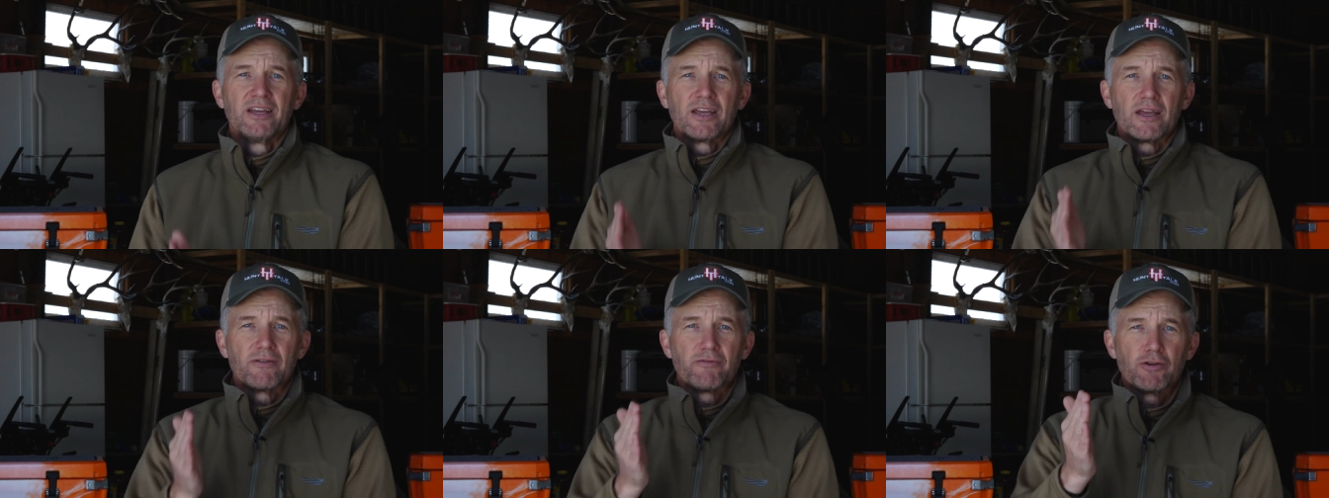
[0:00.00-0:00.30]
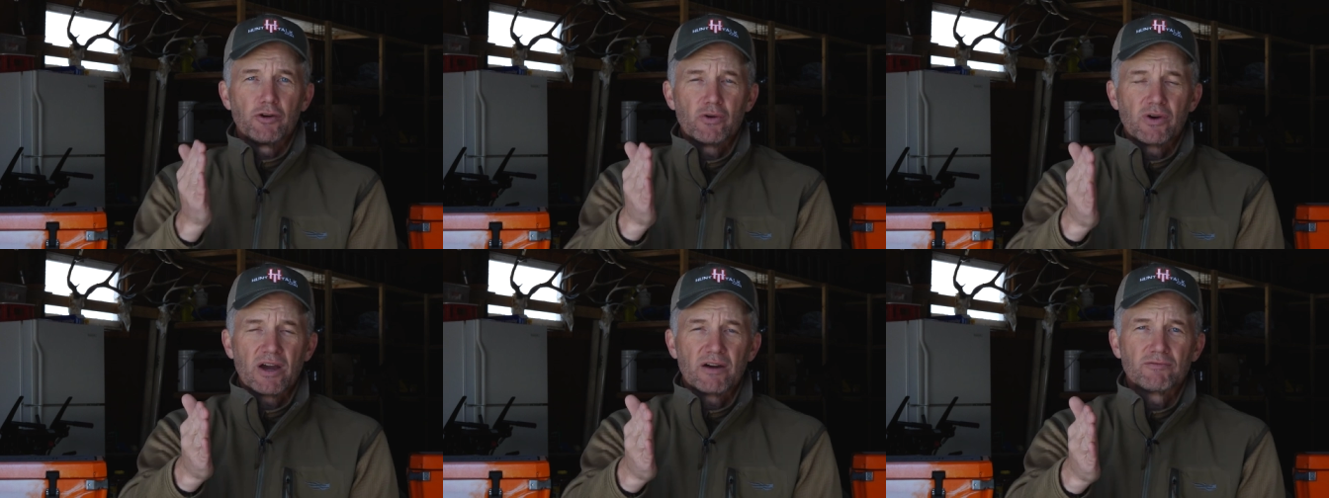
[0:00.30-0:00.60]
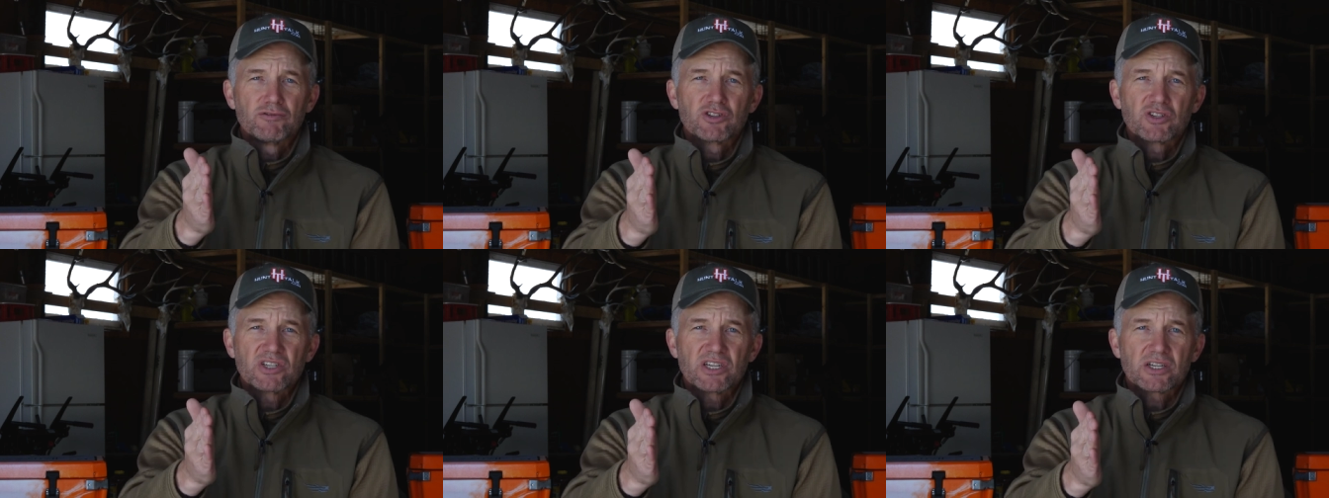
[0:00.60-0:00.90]
If you
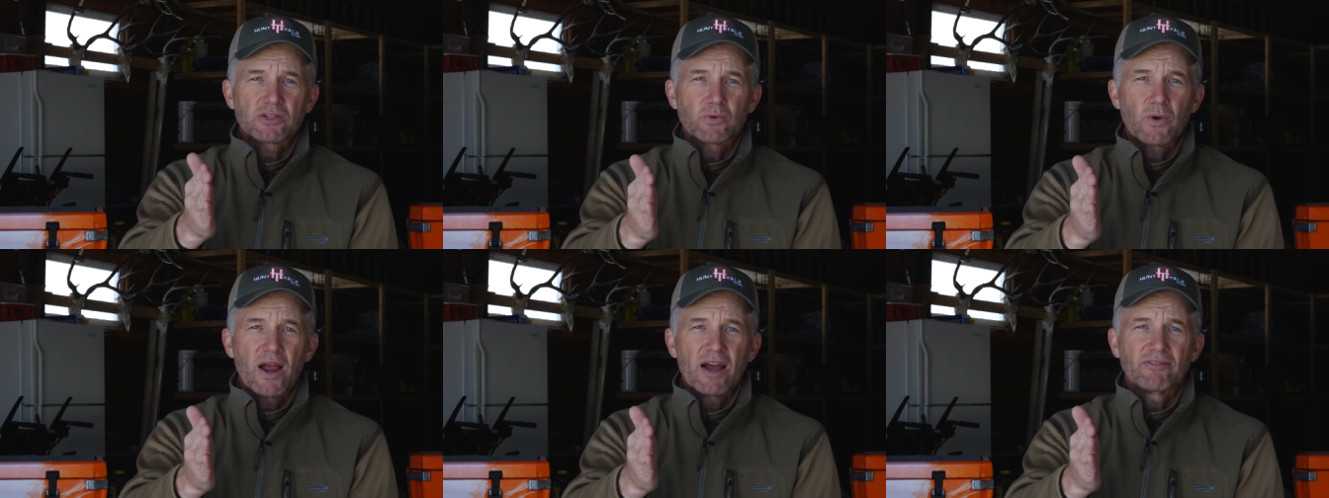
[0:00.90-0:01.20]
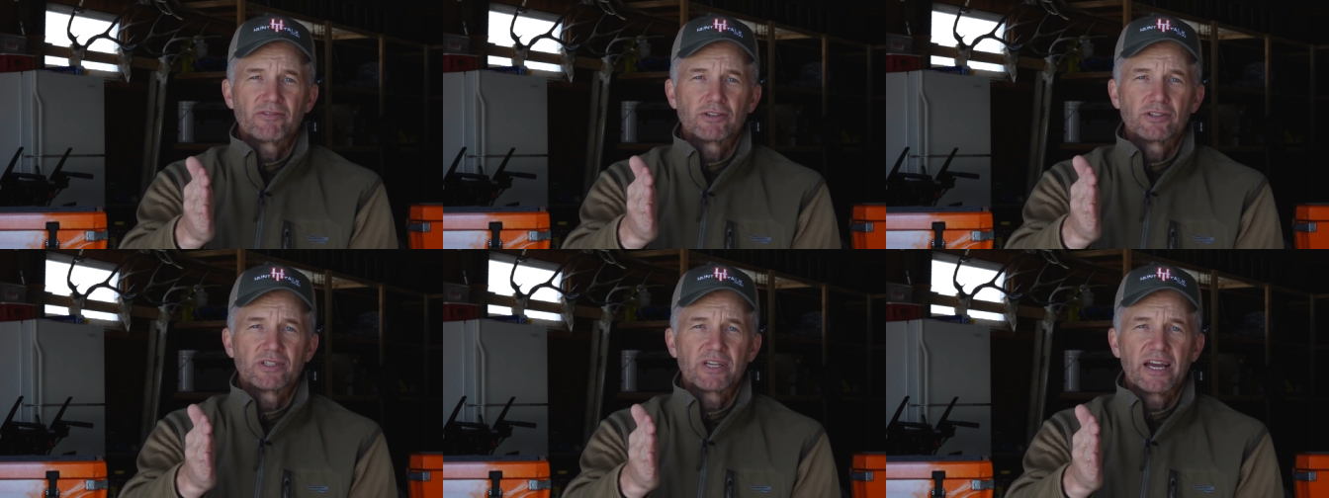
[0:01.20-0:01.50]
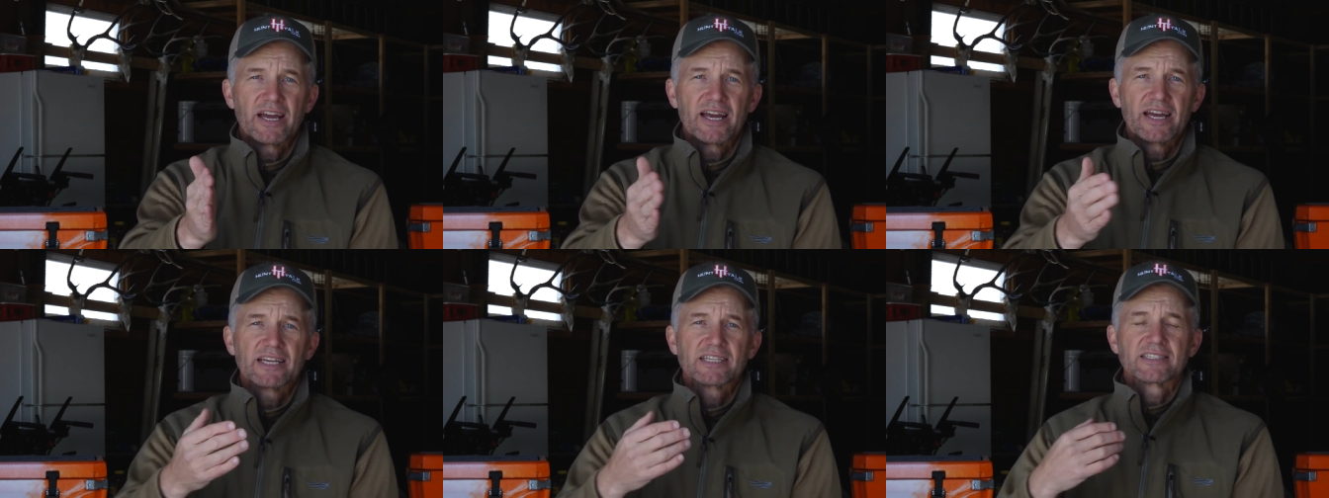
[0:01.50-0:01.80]
have six raffle
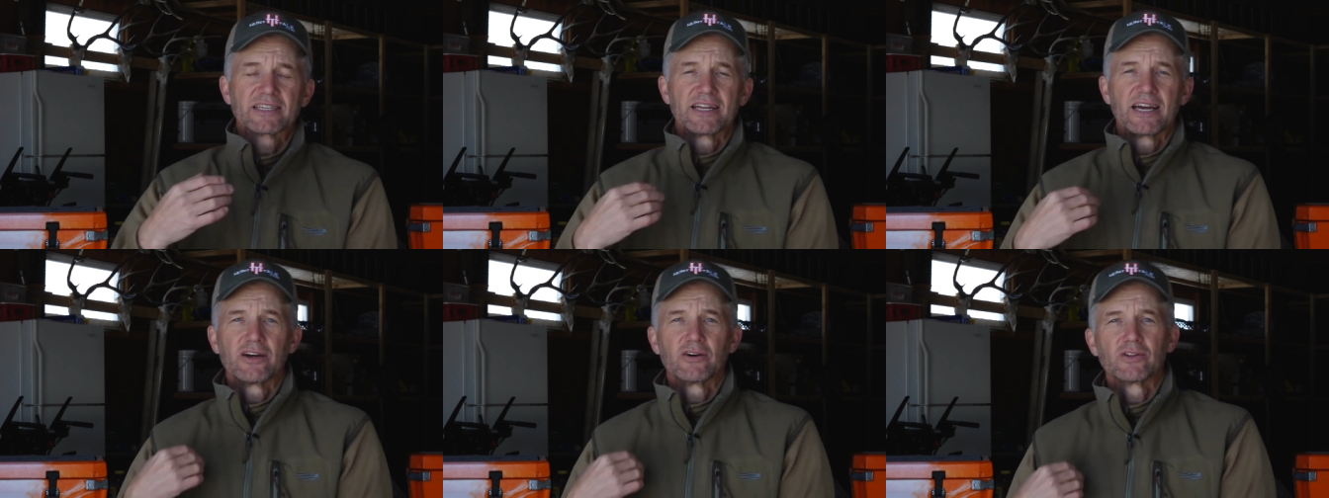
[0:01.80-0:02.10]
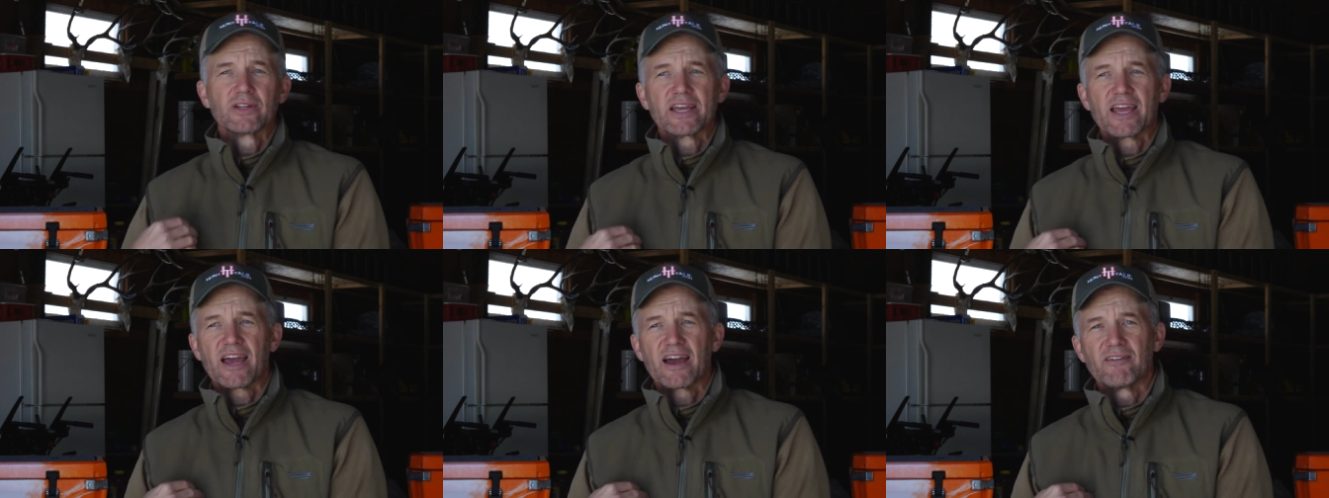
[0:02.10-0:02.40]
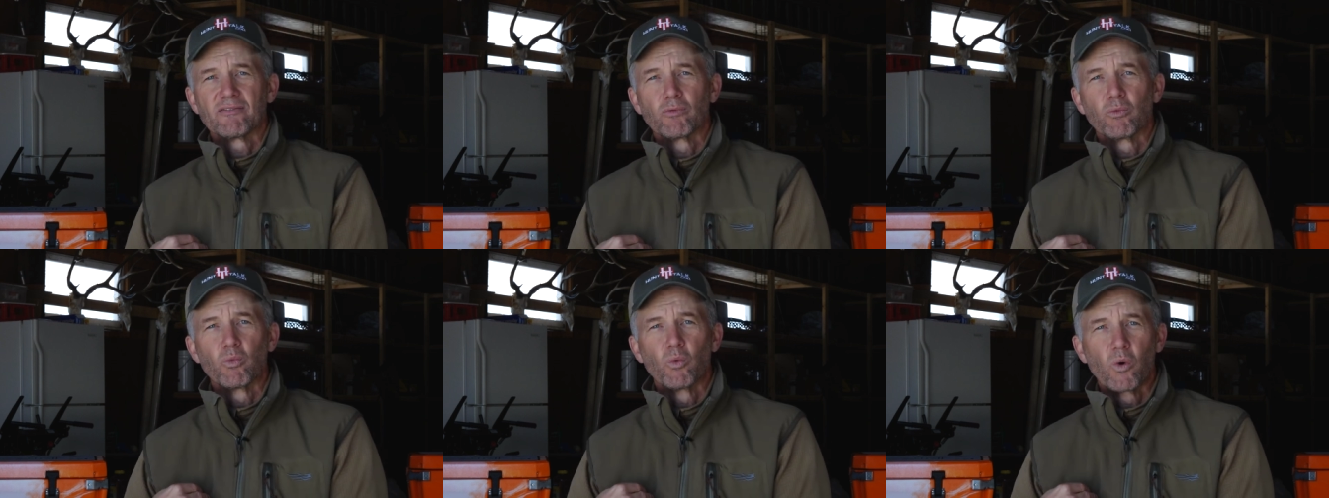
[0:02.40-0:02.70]
tags and I only
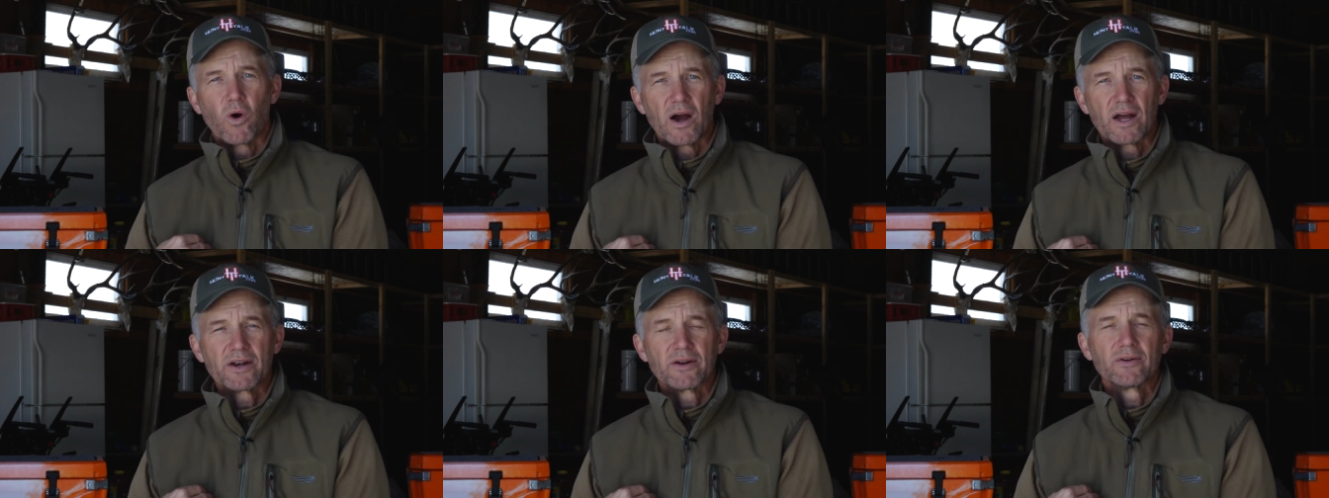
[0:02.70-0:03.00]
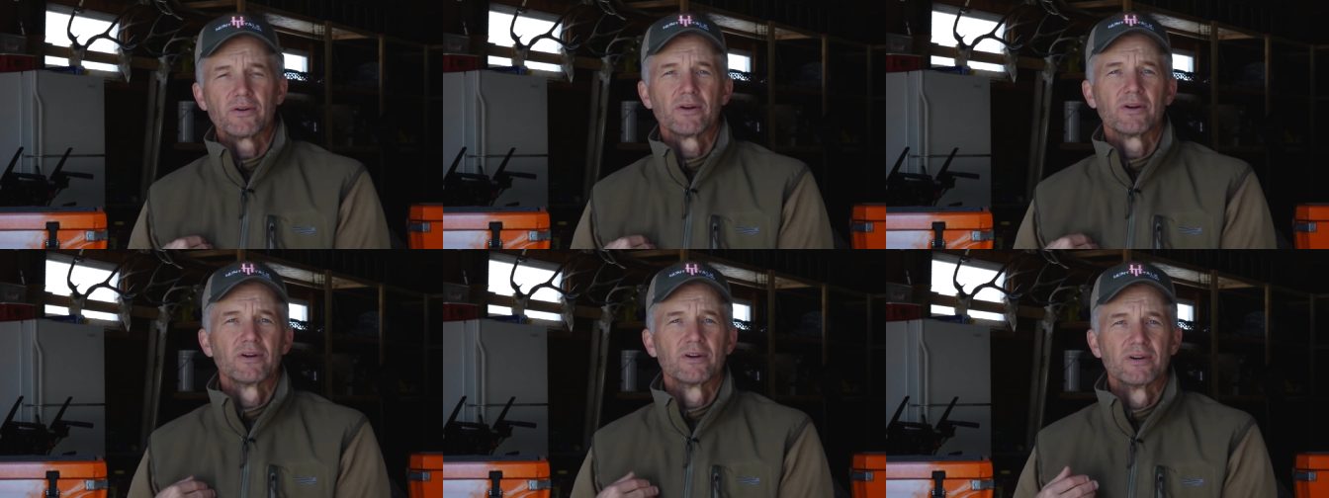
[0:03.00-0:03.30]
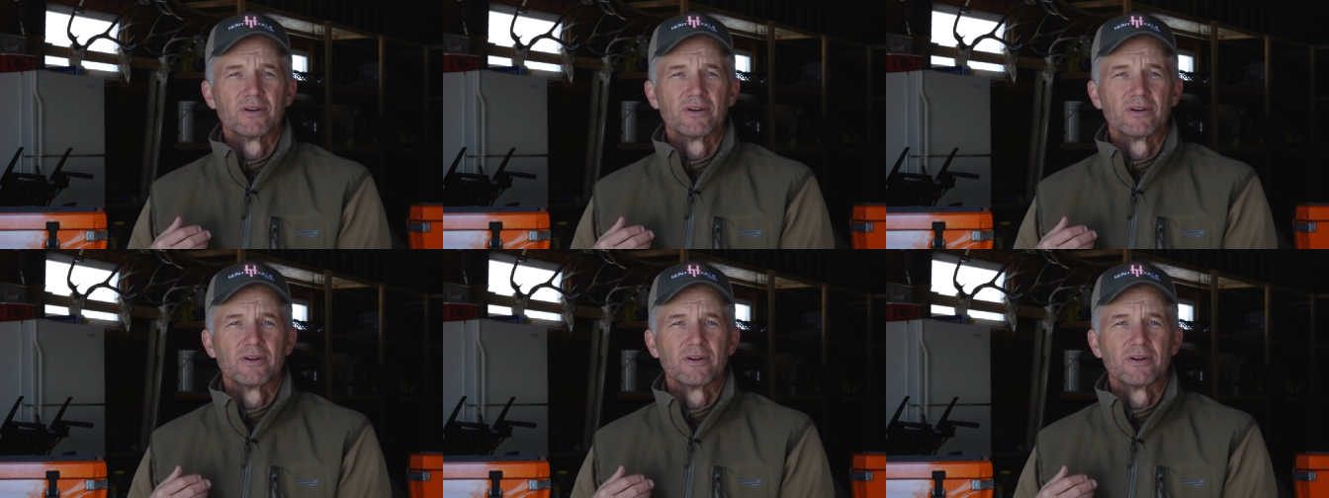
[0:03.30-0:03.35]
have one